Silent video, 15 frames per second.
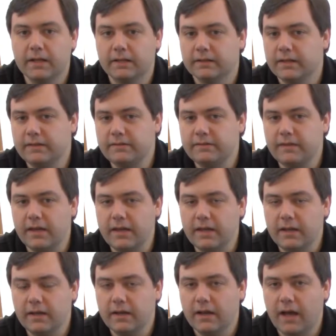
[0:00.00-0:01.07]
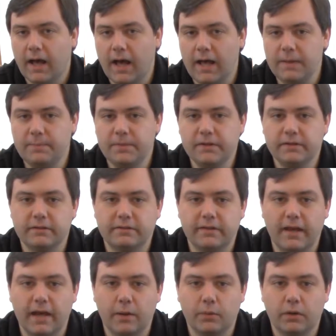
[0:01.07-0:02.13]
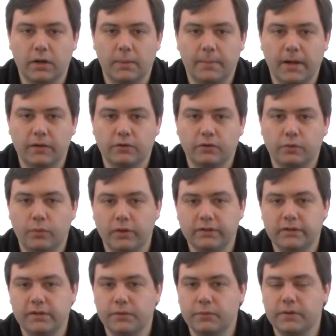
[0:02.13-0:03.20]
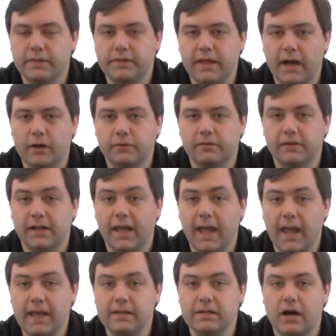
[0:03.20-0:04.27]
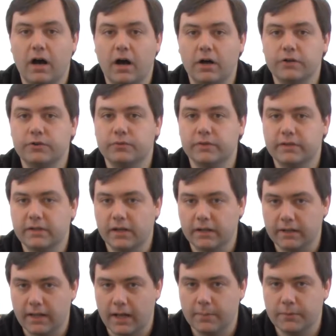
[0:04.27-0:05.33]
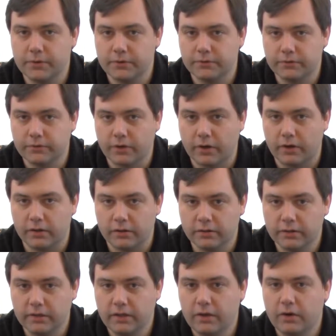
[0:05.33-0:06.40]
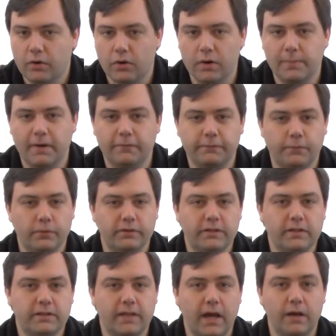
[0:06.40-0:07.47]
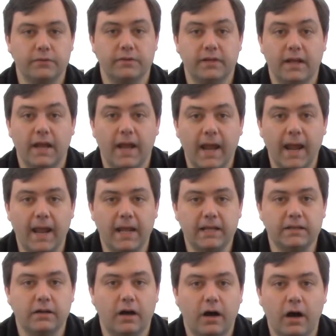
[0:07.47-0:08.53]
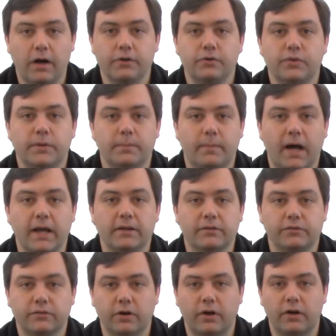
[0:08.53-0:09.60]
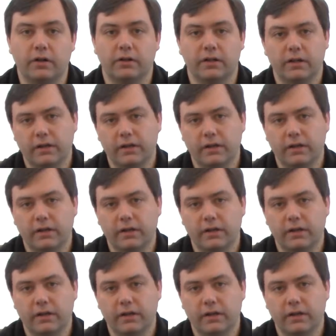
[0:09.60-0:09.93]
Let's say I build a tower about 23,800 kilometers tall, or about 14,800 miles tall.